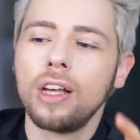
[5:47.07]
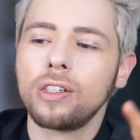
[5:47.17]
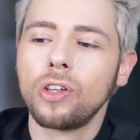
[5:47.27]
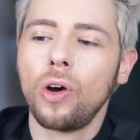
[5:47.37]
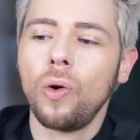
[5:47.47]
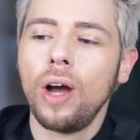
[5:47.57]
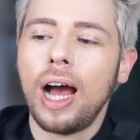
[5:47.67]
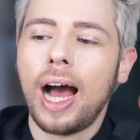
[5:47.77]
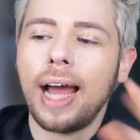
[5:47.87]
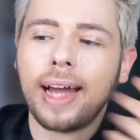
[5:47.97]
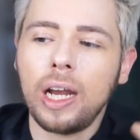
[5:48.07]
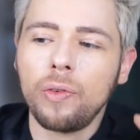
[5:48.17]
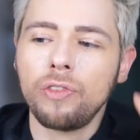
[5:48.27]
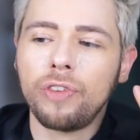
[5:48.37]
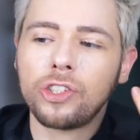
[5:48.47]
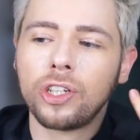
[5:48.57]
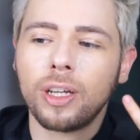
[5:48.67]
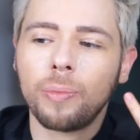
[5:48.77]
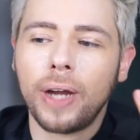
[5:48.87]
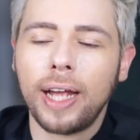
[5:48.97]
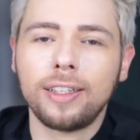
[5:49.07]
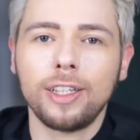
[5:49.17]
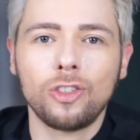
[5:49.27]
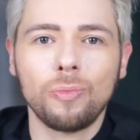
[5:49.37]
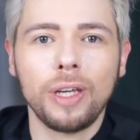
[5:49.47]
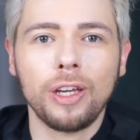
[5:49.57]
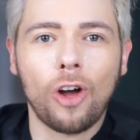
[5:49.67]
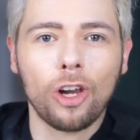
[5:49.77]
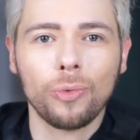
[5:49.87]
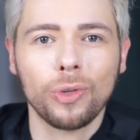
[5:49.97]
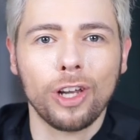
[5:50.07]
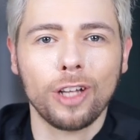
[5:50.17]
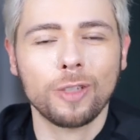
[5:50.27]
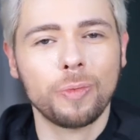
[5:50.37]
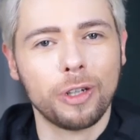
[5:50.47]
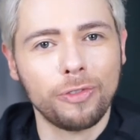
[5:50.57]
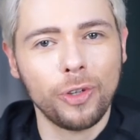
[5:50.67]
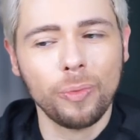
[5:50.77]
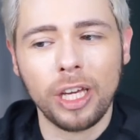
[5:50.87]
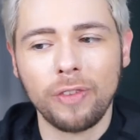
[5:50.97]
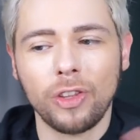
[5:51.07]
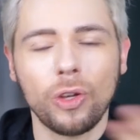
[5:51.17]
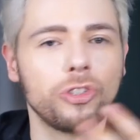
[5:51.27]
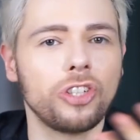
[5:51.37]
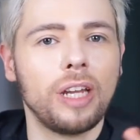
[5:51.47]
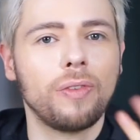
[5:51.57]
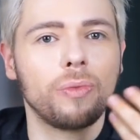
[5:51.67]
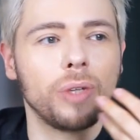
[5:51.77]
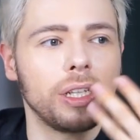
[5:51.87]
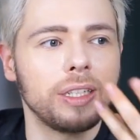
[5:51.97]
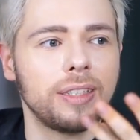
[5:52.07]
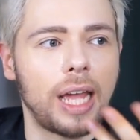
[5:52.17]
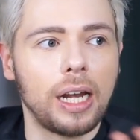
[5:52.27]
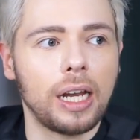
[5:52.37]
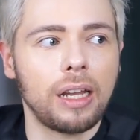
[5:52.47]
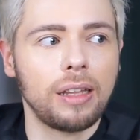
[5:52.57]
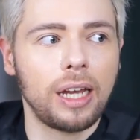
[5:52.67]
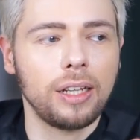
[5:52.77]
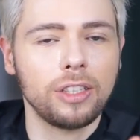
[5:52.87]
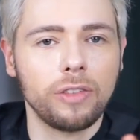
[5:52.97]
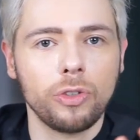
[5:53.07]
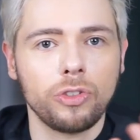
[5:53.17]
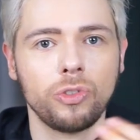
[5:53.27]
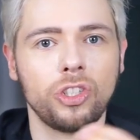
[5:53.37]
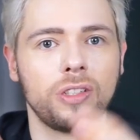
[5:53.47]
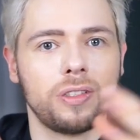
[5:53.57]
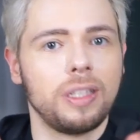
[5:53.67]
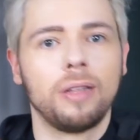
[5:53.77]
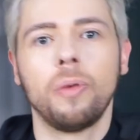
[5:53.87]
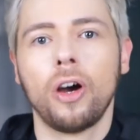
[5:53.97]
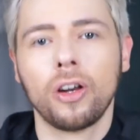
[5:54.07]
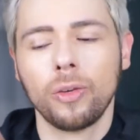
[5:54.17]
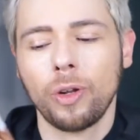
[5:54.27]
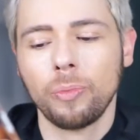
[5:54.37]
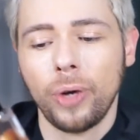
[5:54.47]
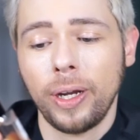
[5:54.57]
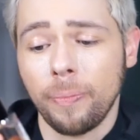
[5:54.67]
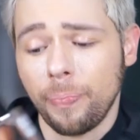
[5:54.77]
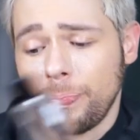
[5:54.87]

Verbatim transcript: So I kind of envisioned number eighteen to be Holly Woodlawn's perfume, even though she never really stated it in that interview. You just see the bottle at one point.